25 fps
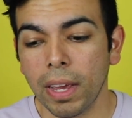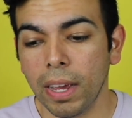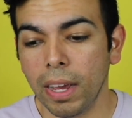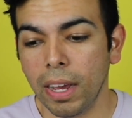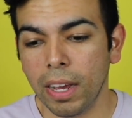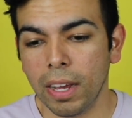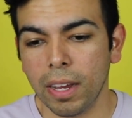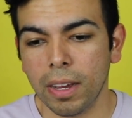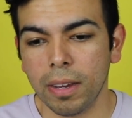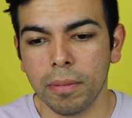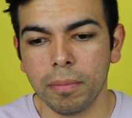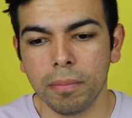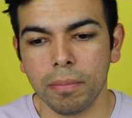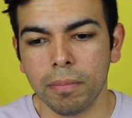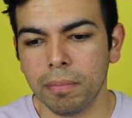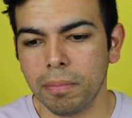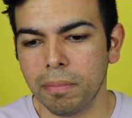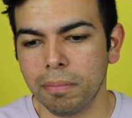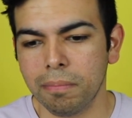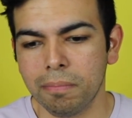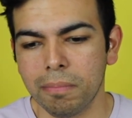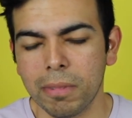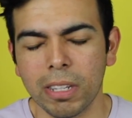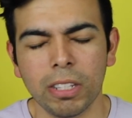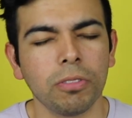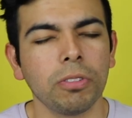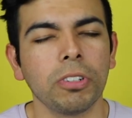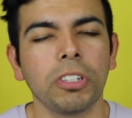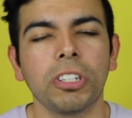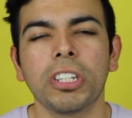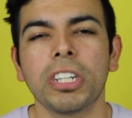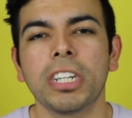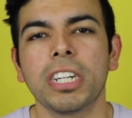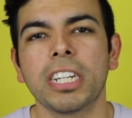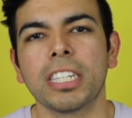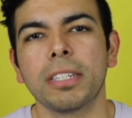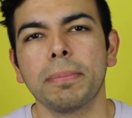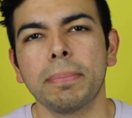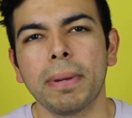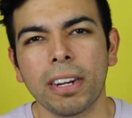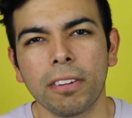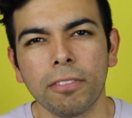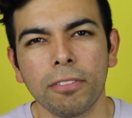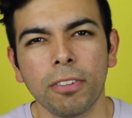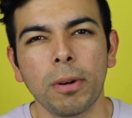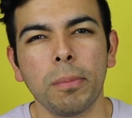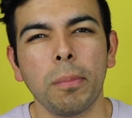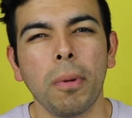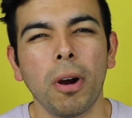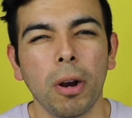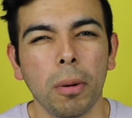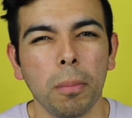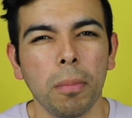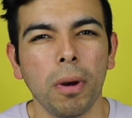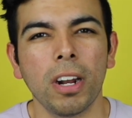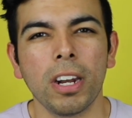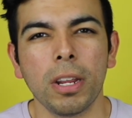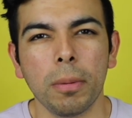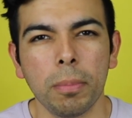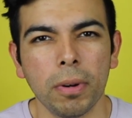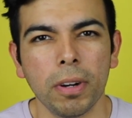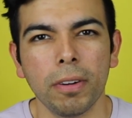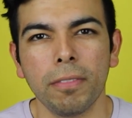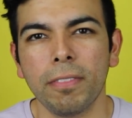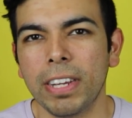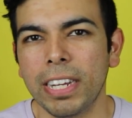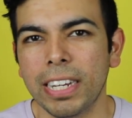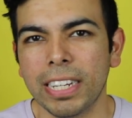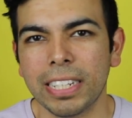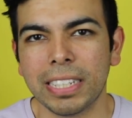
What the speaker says: That's what you can expect from Armani Privé.